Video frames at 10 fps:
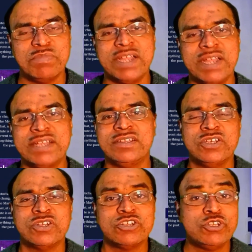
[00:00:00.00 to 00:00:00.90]
but
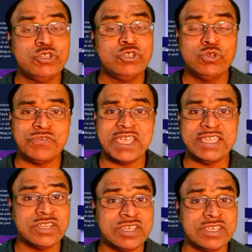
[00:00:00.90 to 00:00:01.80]
due
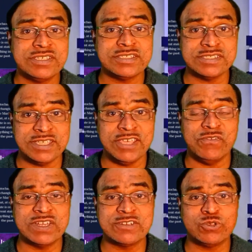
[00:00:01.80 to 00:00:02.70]
weightage is
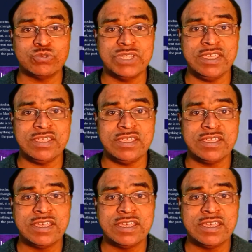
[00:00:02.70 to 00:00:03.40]
given to the